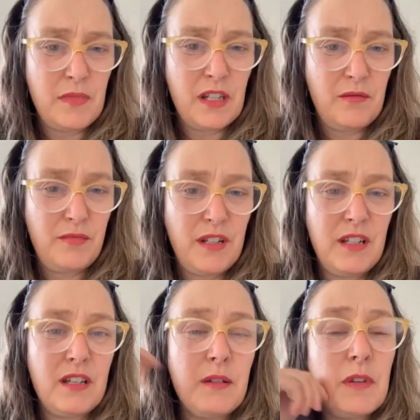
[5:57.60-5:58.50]
hasn't been
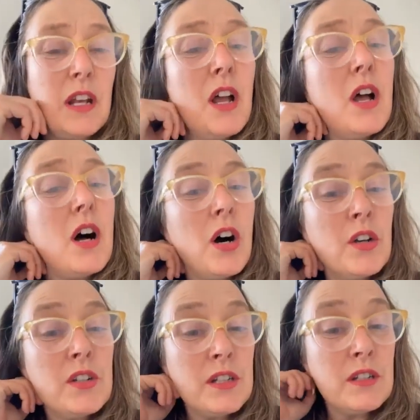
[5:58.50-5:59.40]
completed? He went,
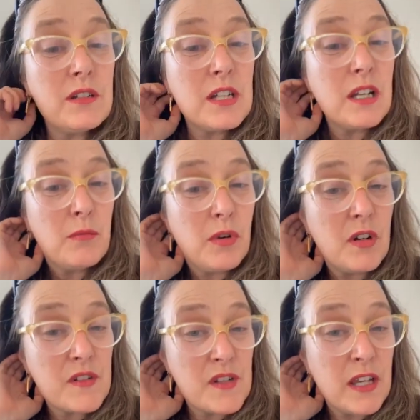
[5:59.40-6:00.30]
oh, you didn't tick a
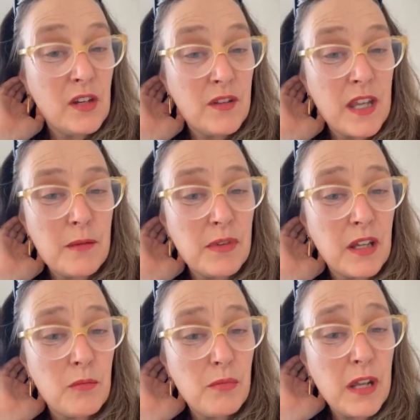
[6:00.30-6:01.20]
box saying you're the
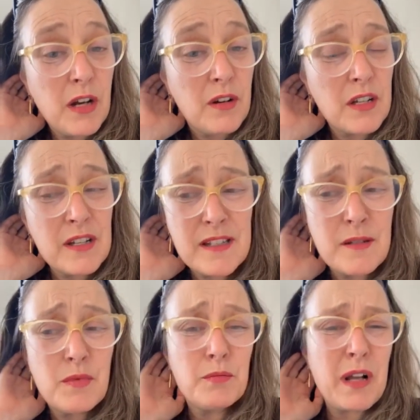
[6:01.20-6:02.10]
applicant parent. And I
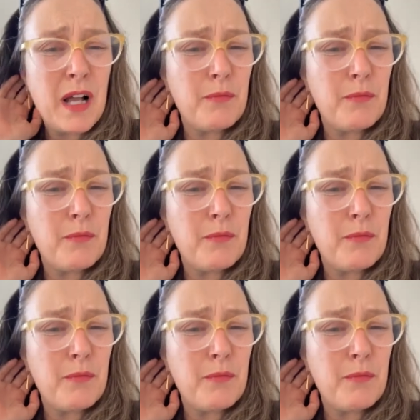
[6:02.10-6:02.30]
said, well,